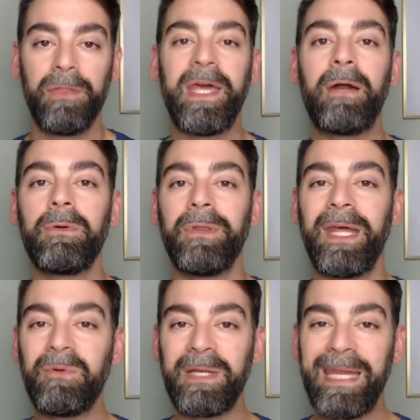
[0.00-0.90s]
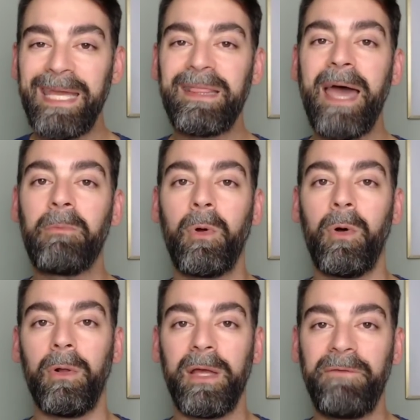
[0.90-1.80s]
They don't need that
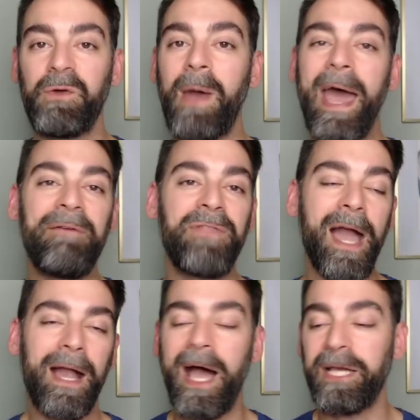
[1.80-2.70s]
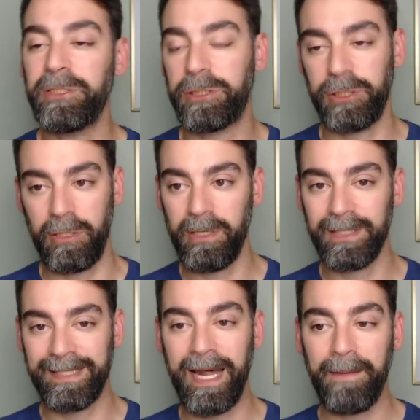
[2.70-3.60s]
role. If you have that guy, sure,
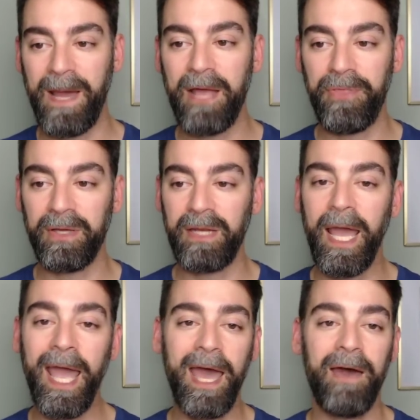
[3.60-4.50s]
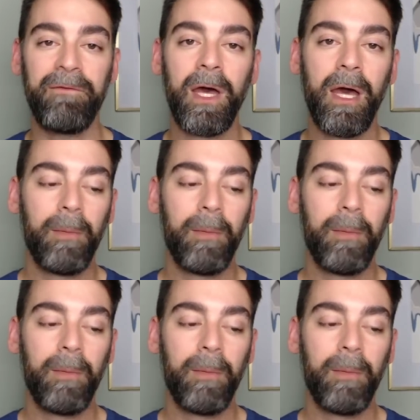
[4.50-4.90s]
it's not a bad thing to have,